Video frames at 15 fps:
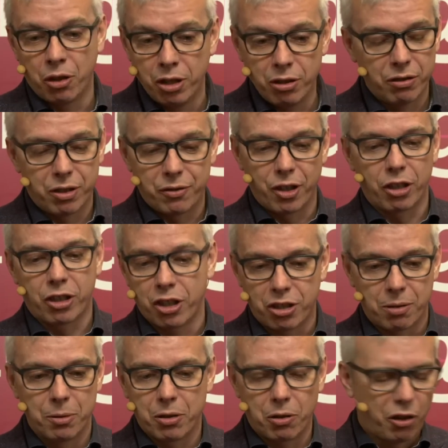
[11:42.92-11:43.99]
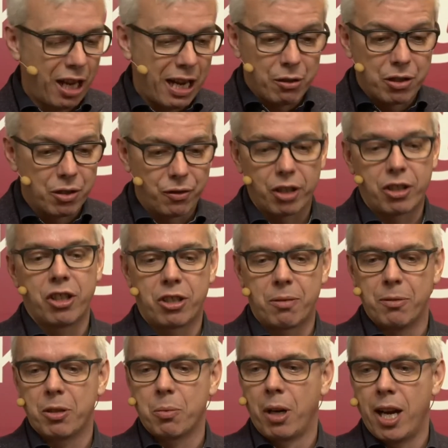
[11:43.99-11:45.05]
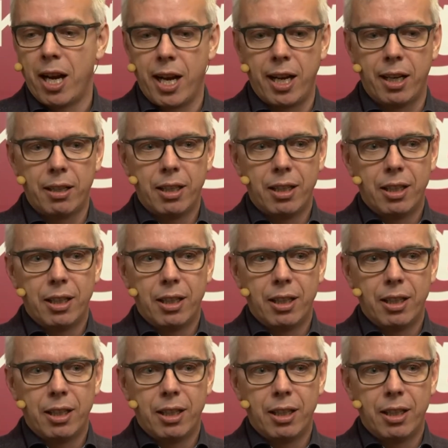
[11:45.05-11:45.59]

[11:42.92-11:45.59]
hundreds of our customers or thousands of our customers where